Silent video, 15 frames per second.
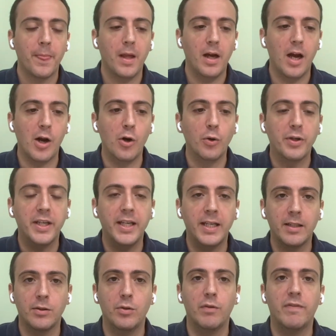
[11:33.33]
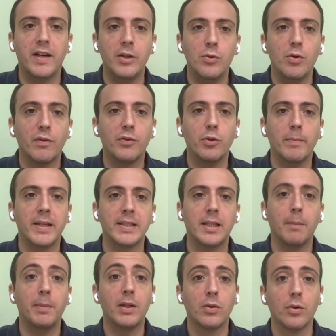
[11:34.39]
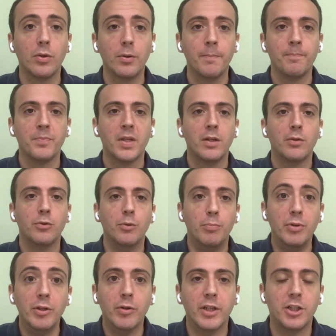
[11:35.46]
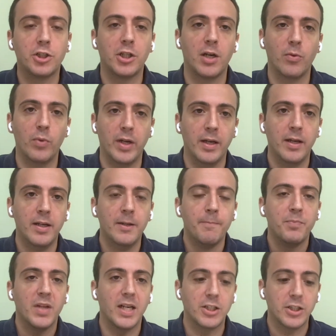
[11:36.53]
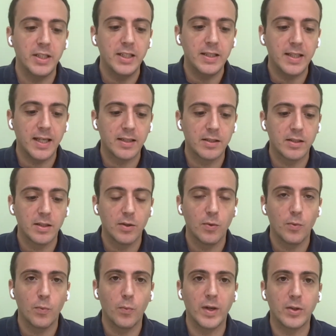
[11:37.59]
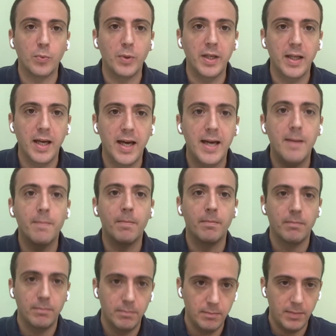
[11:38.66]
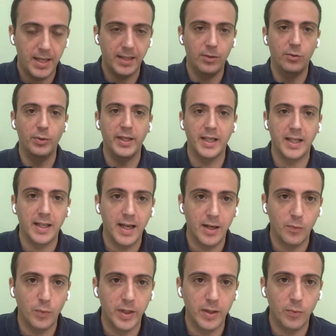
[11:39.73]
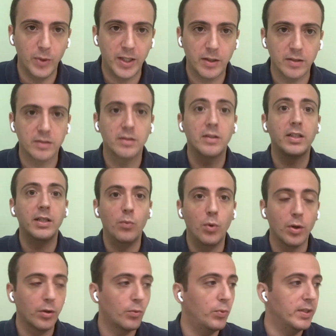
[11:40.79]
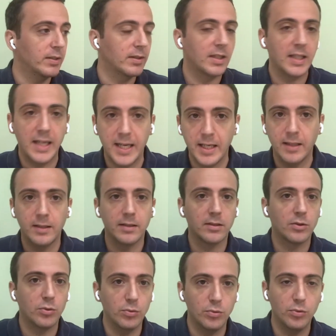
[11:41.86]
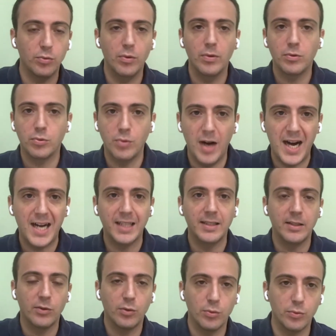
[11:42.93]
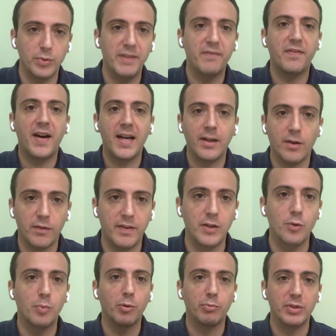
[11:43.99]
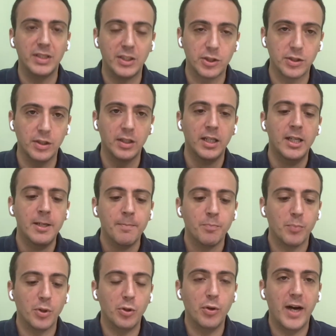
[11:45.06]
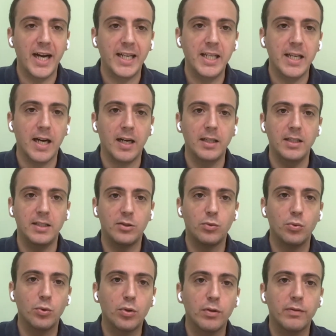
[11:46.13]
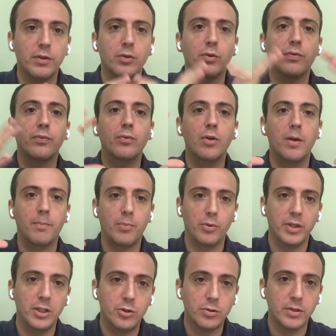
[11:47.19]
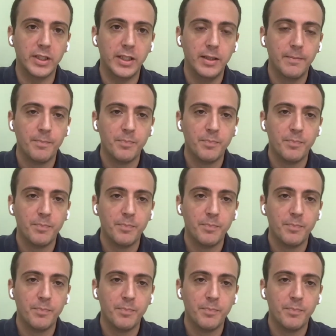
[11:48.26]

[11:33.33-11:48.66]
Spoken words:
unlocking the value of human capital, the BrioHR way. Actually, that's what we aim at doing, and we constantly work with clients to add and to refine our value proposition. But the idea is to cover the full employee journey